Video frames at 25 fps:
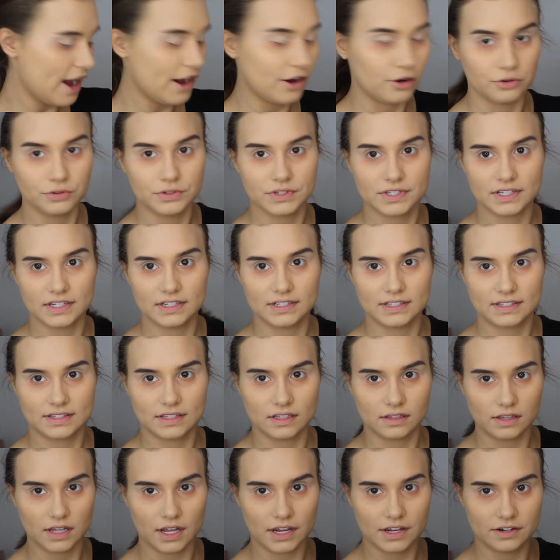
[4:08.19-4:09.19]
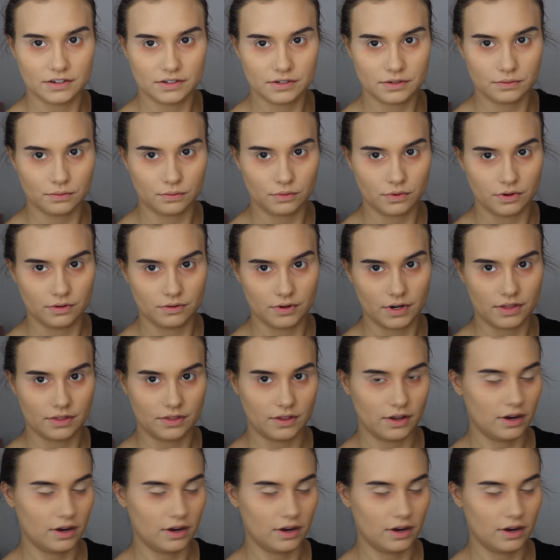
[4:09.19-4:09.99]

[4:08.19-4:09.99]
Ounce. It's the lightest one right